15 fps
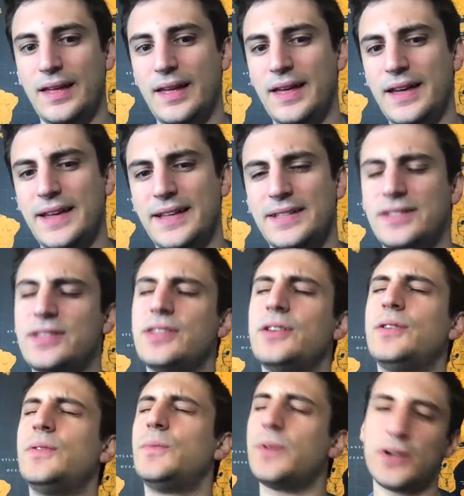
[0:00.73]
It's
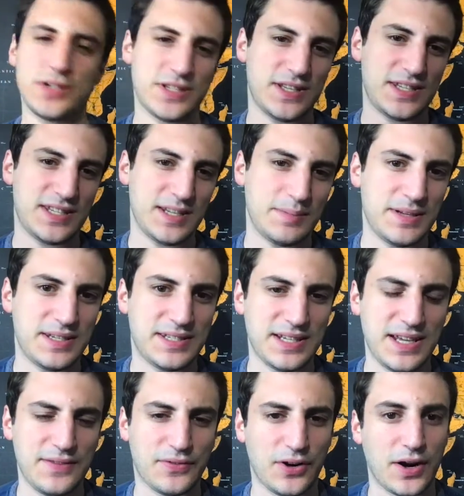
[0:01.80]
the worst of the
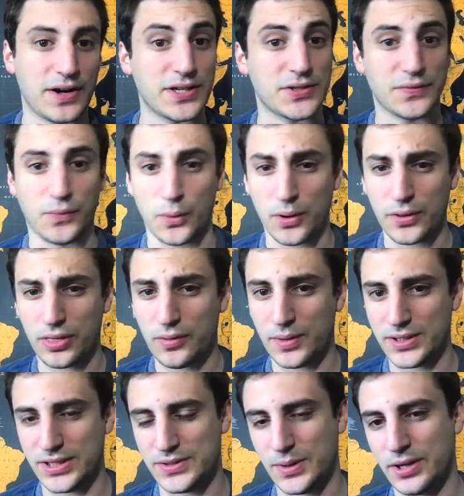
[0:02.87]
CBC for August 4th,
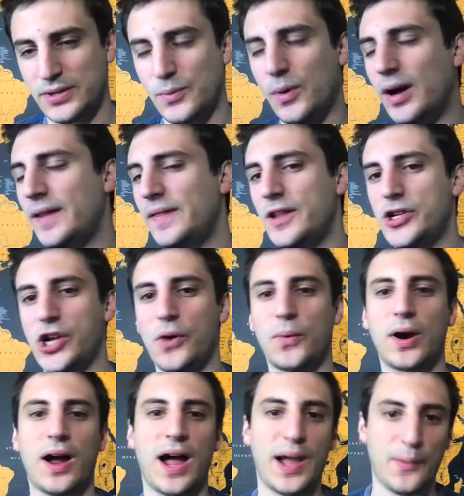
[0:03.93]
2021, the show
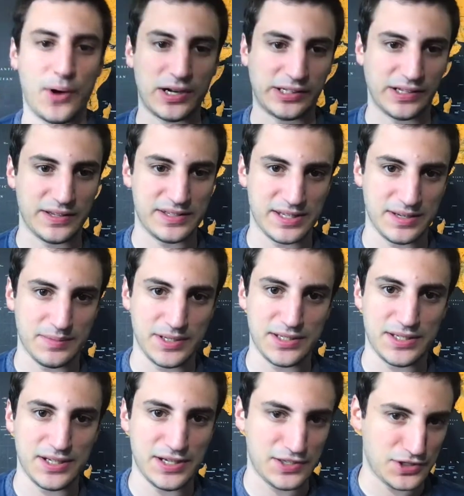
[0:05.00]
where I watch the
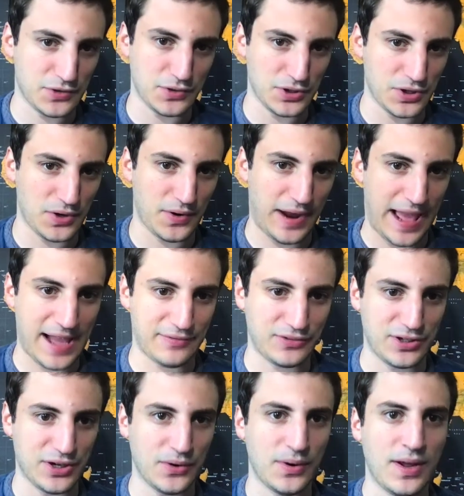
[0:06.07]
CBC so you don't have
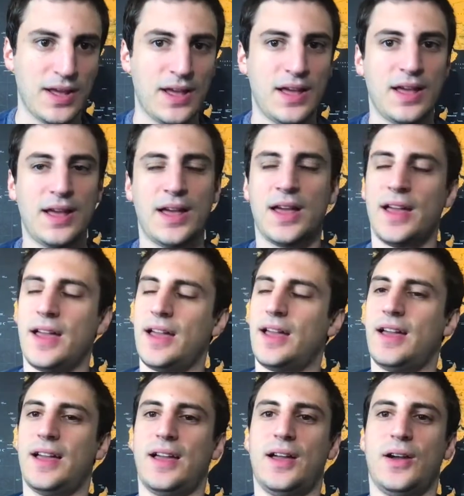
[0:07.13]
to.
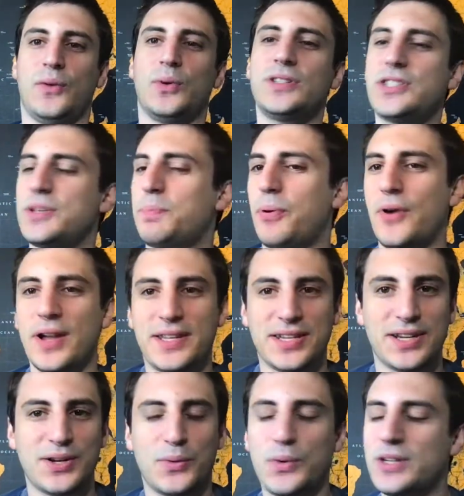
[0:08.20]
What's the
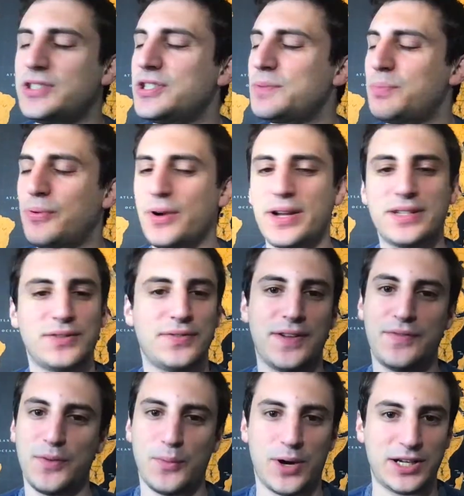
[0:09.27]
point? What's the point of
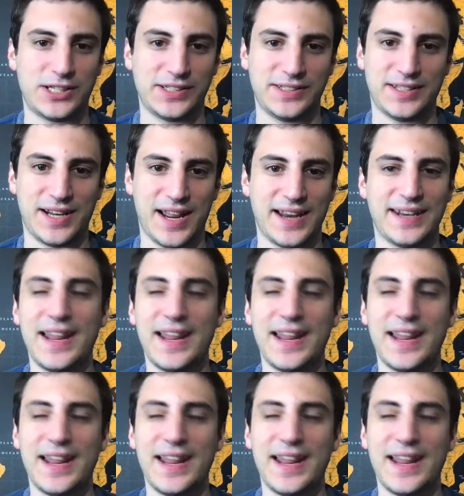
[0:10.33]
even watching today?